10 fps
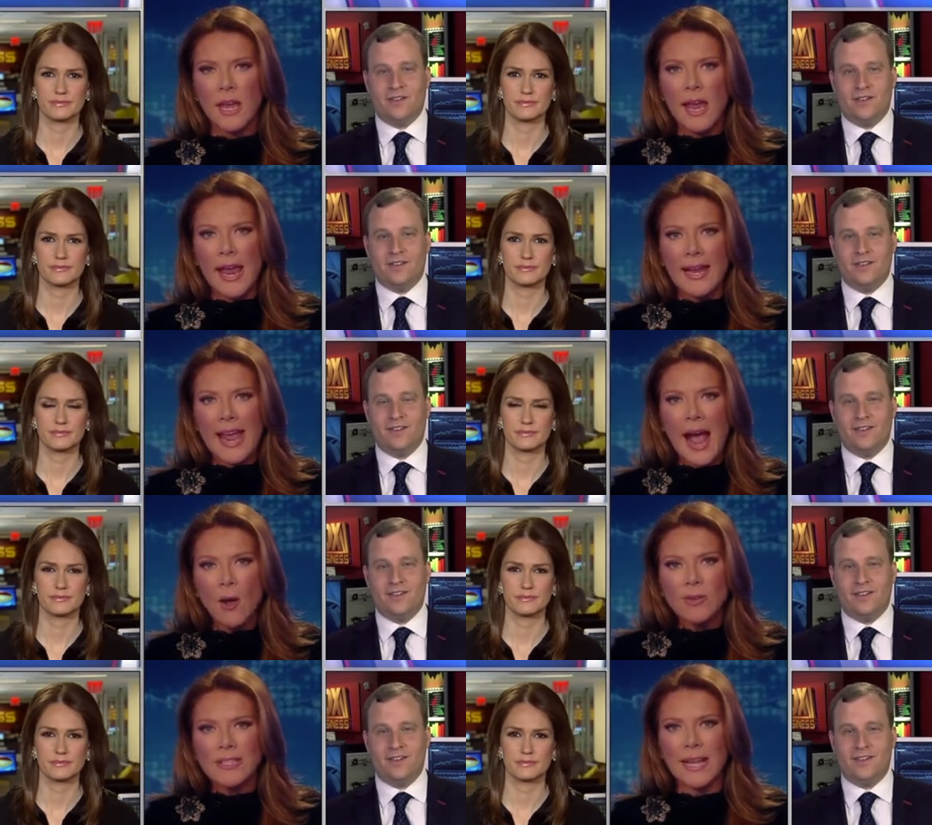Speaker 1: And how
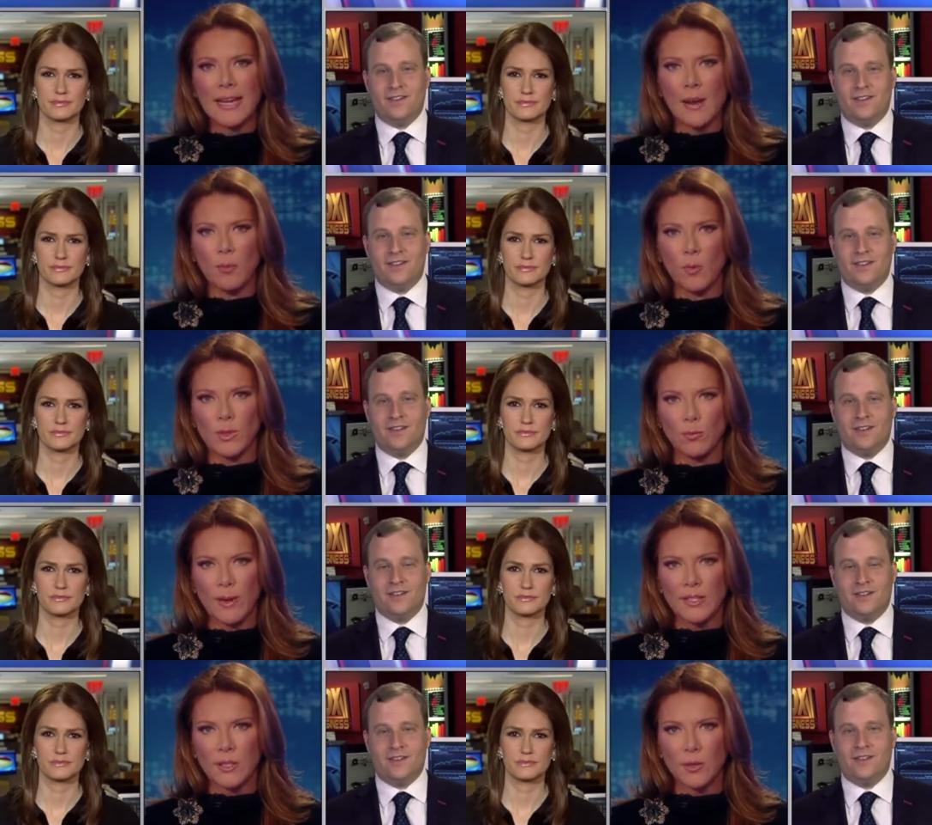does that happen with the
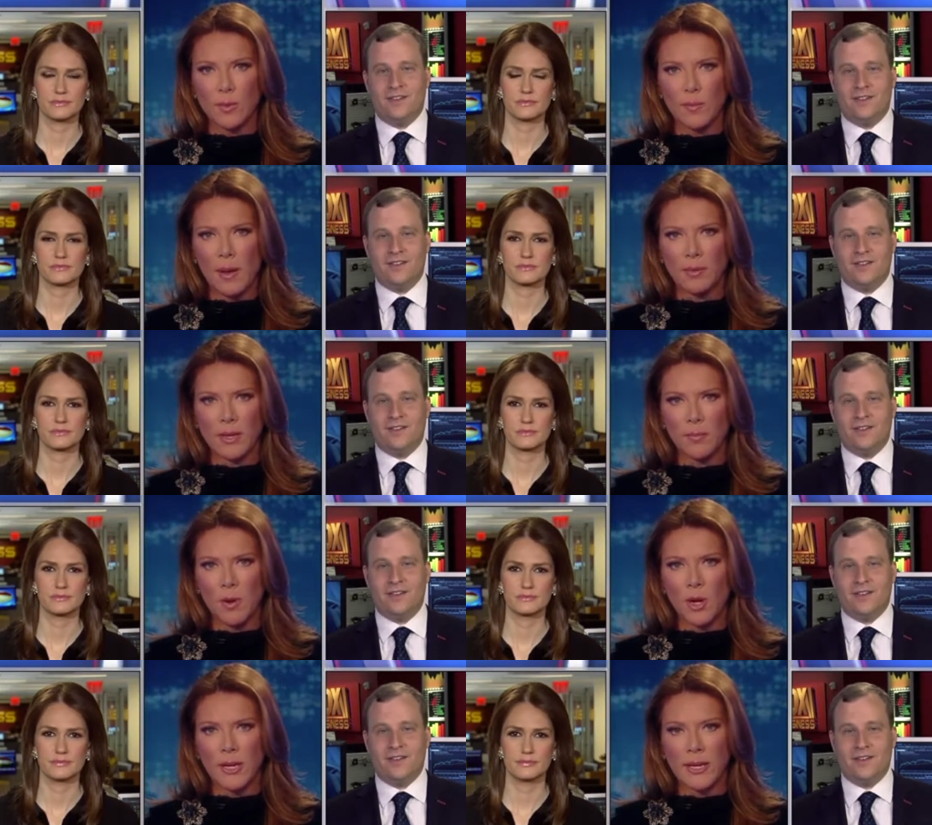rest of the Republican
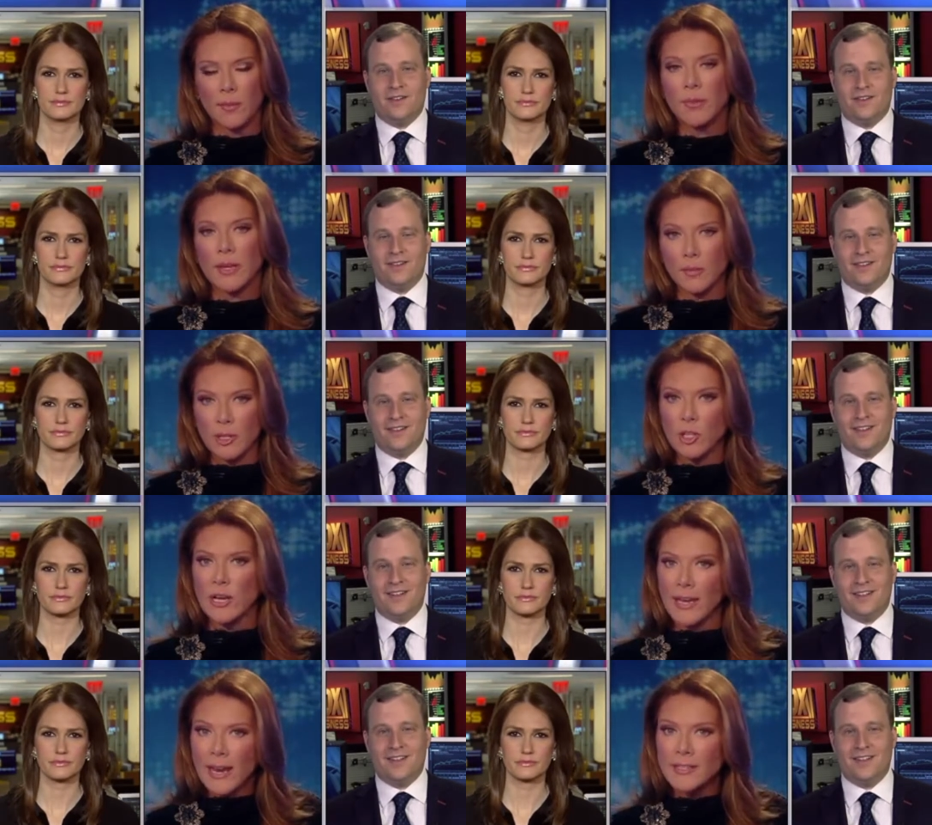Party? And I'm thinking about
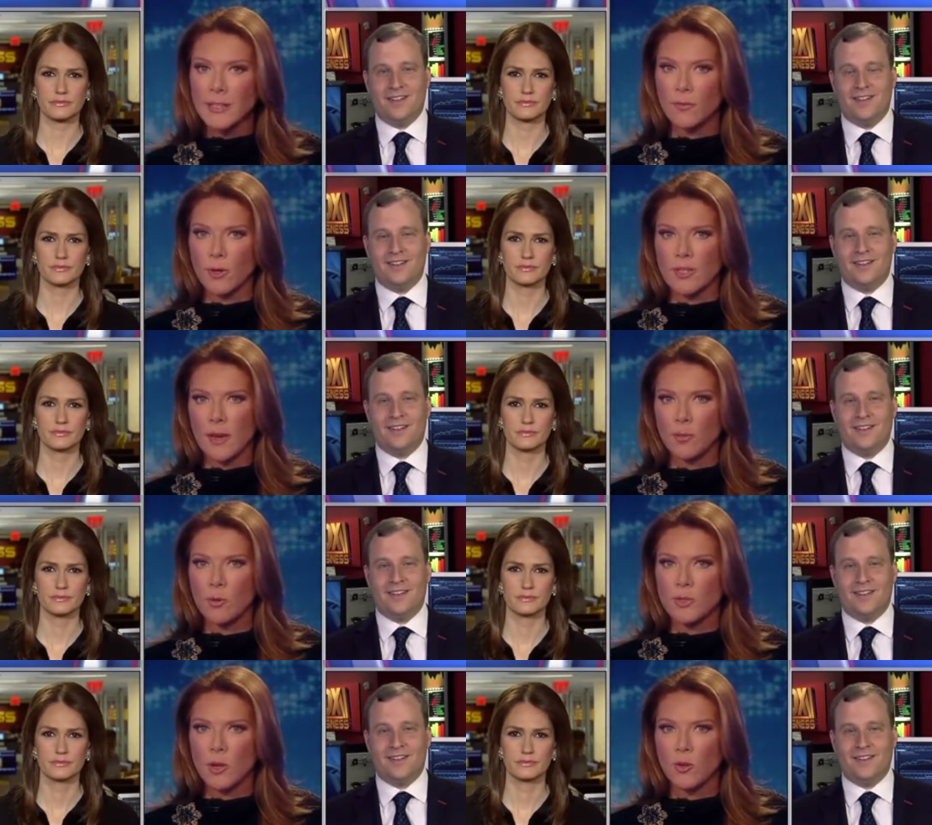John Kasich, for example,
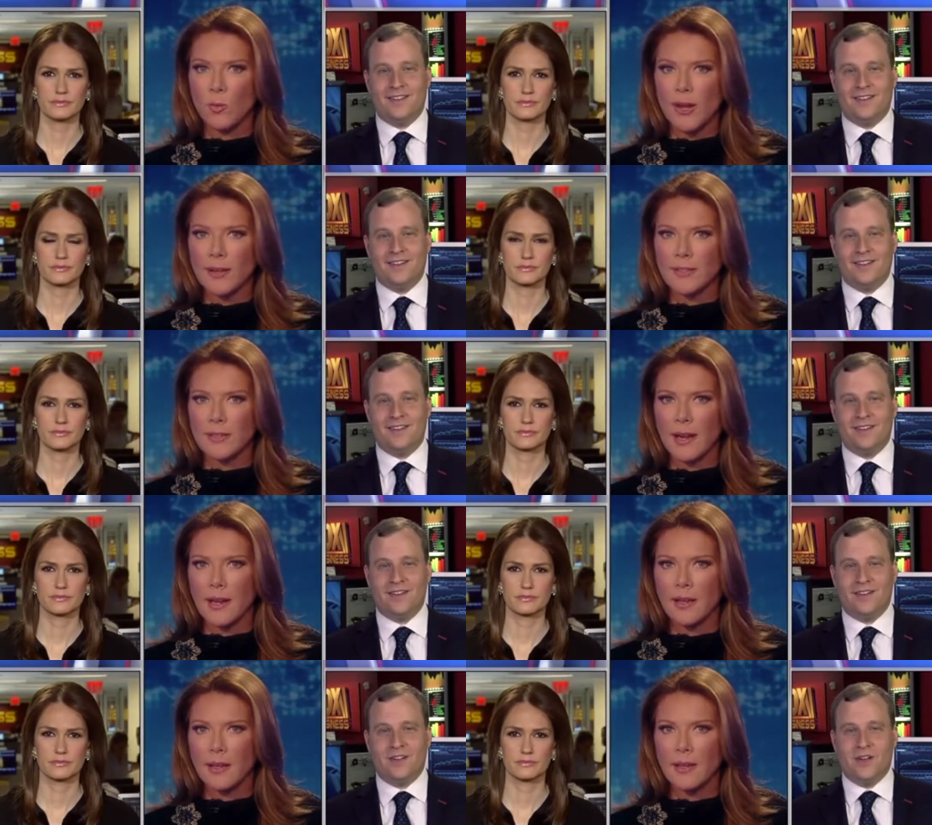who's there at the White House today.
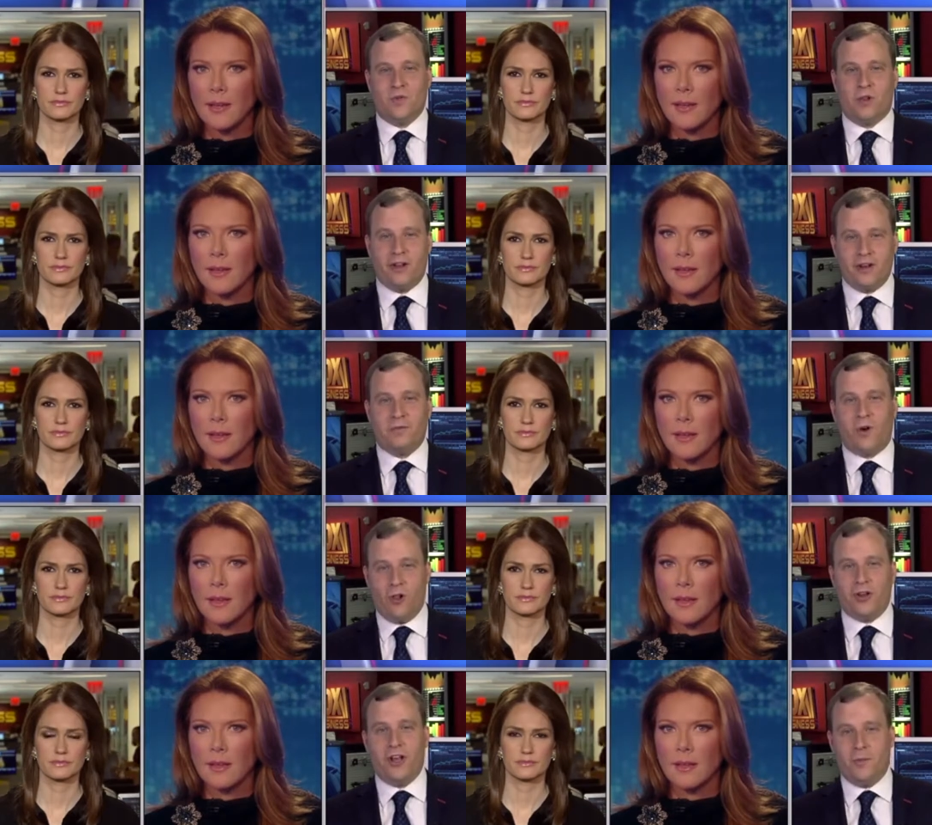
Speaker 2: Well, I didn't fall
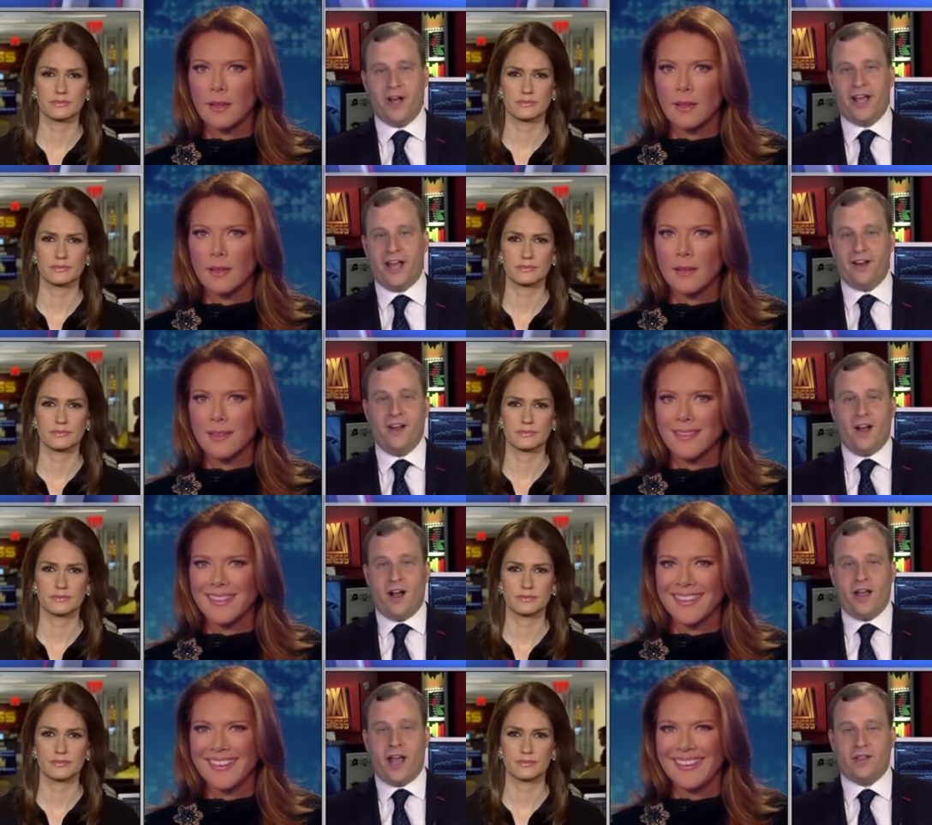and hit my head.
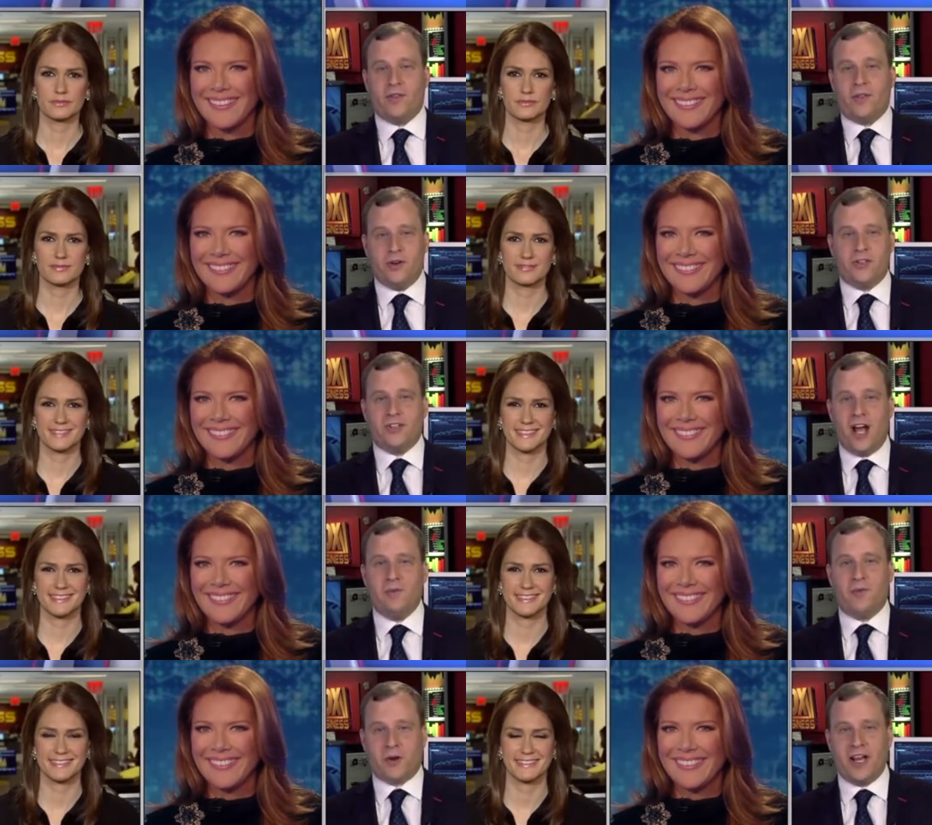At, there's a time
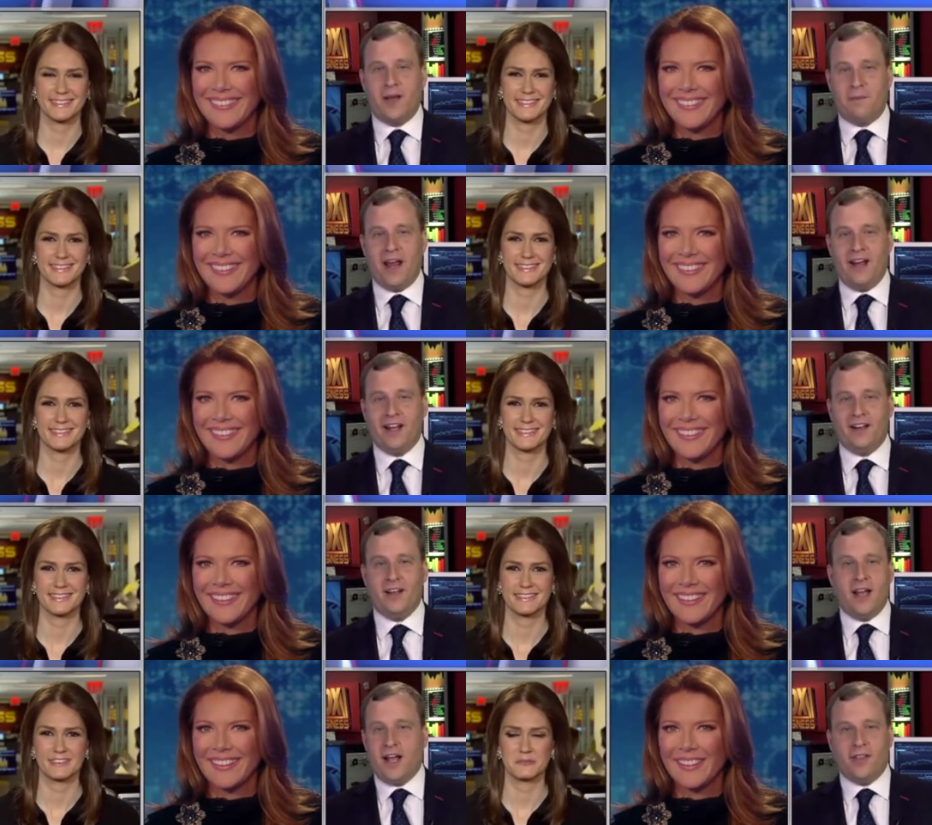for campaigning,
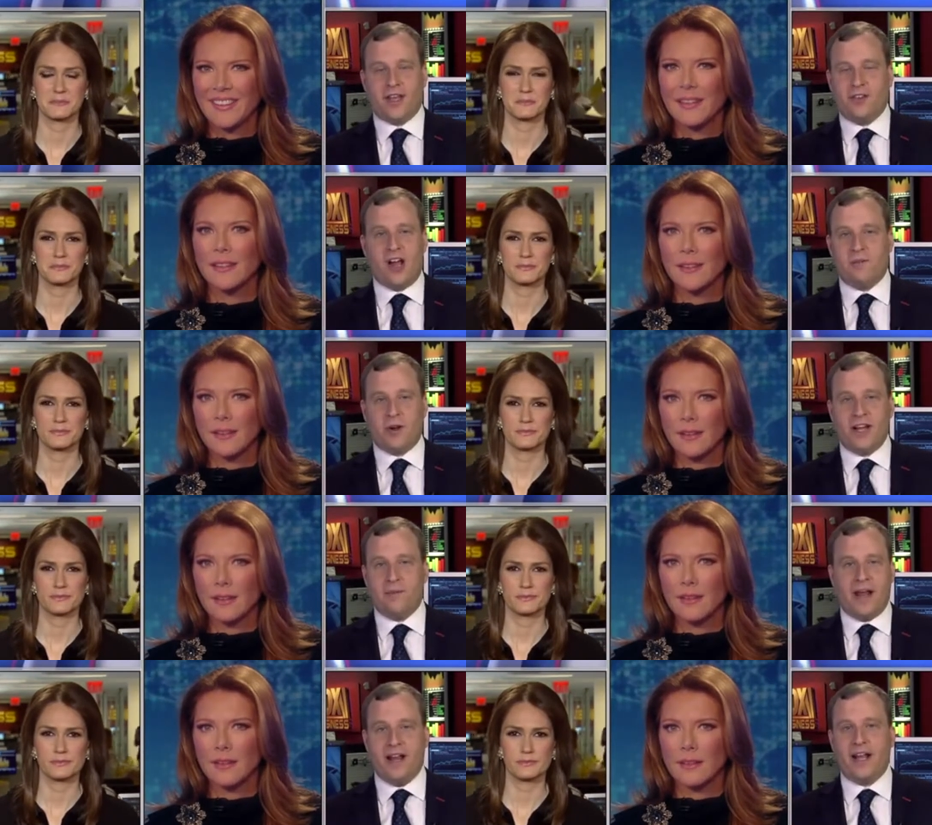and the time for
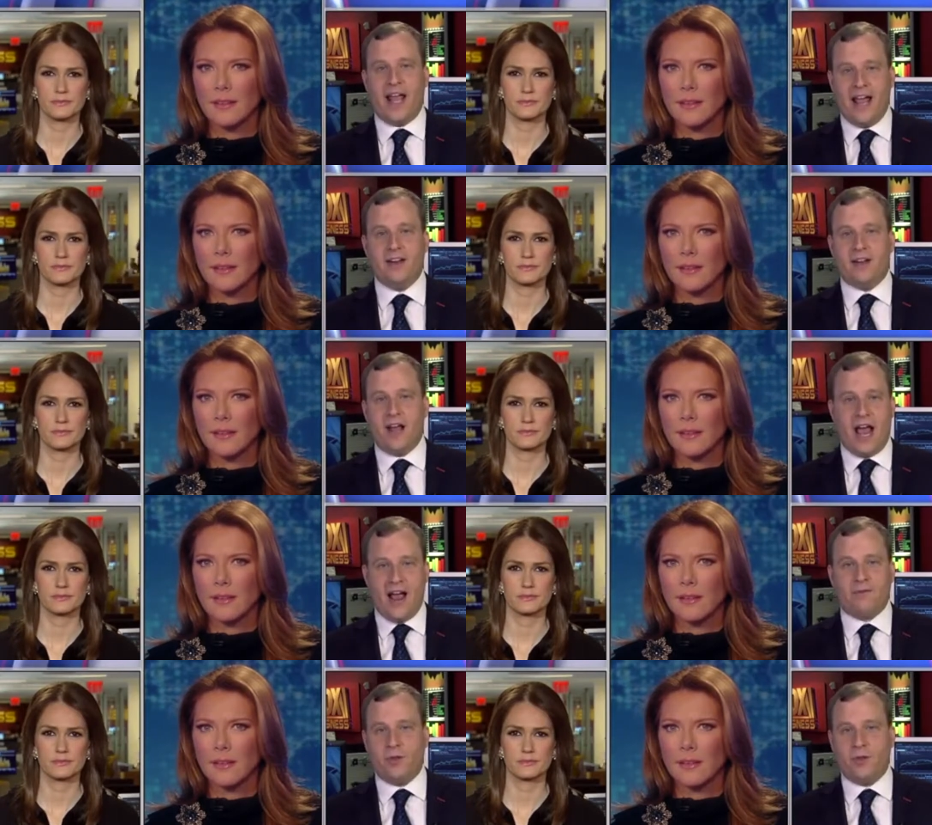campaigning ended after the